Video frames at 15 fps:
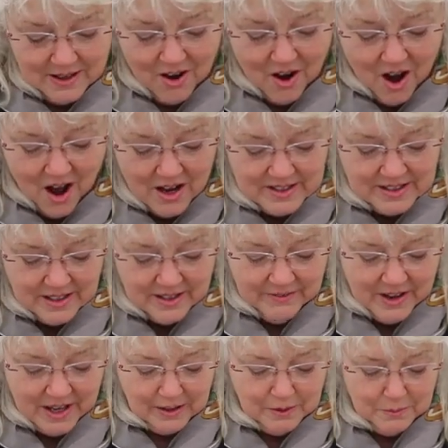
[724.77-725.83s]
cost and
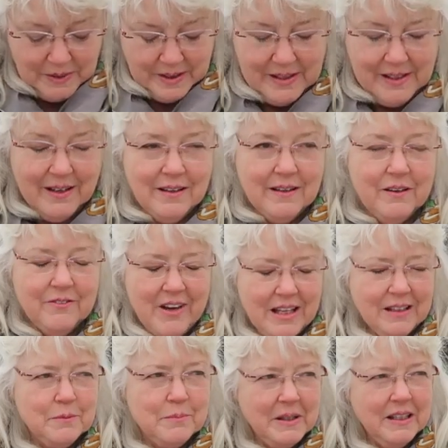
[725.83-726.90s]

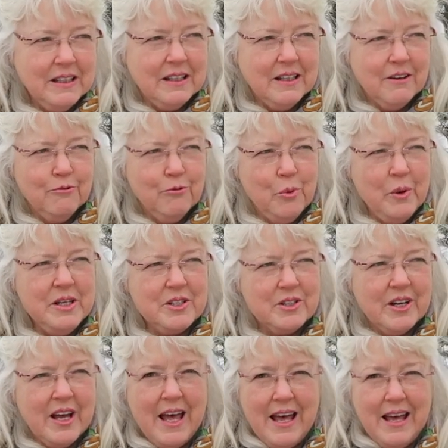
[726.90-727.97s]
availability of
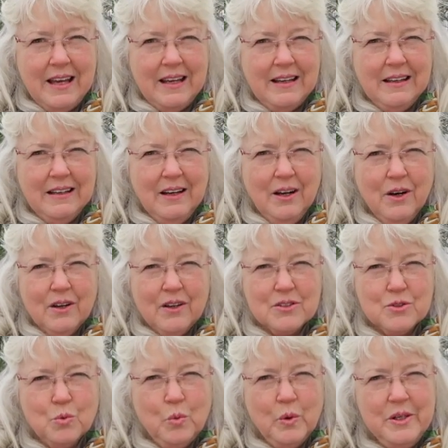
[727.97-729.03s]
winter hay?
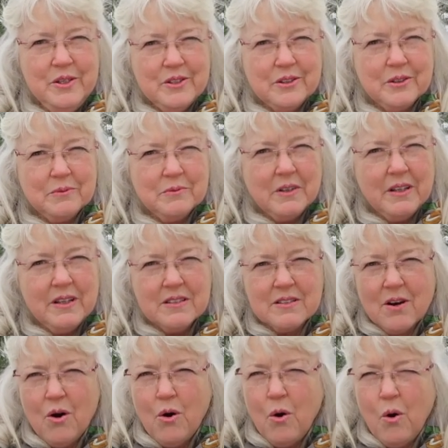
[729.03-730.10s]
because winter is
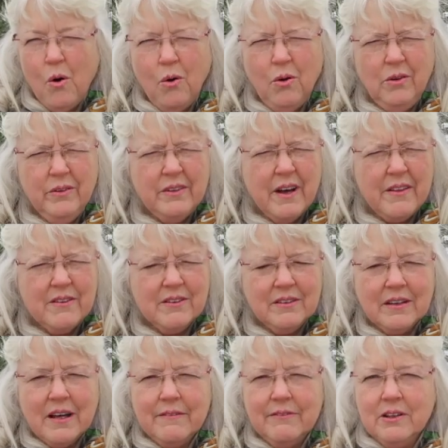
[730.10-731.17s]
a whole nother
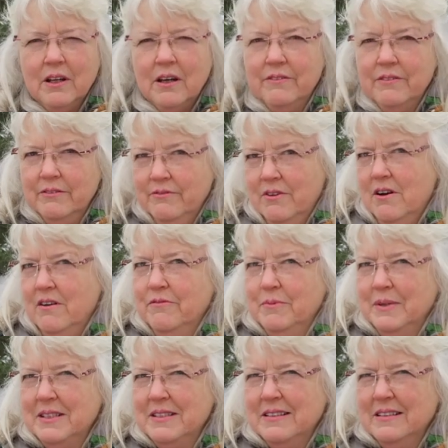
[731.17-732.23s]
level of
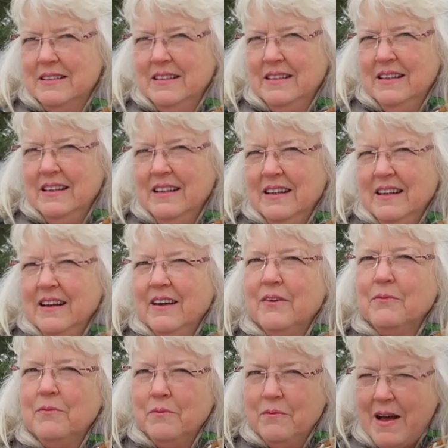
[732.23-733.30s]
involvement.
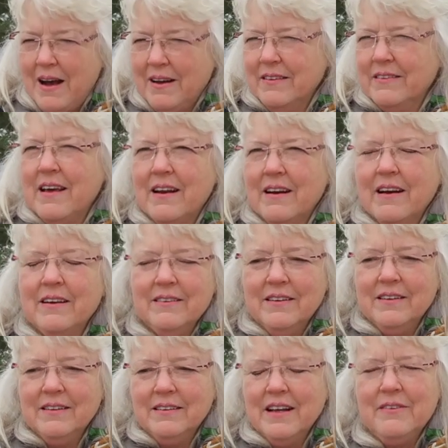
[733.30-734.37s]
Back at that I,
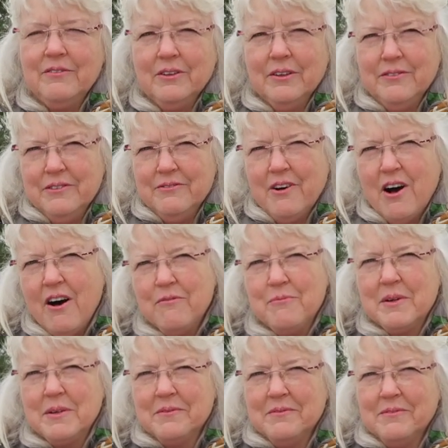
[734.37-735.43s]
level of
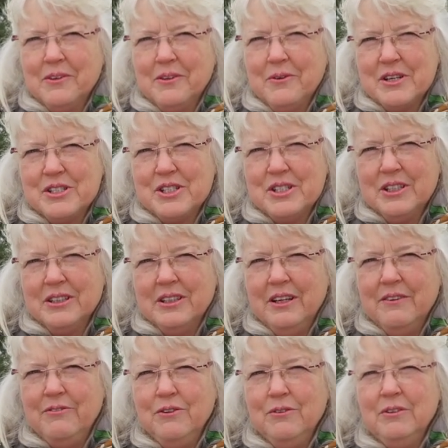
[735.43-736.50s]
involvement question,
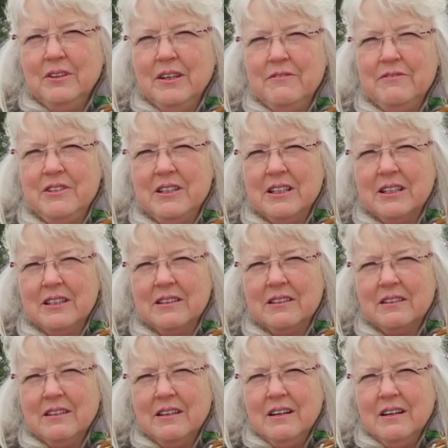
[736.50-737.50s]
if you lived in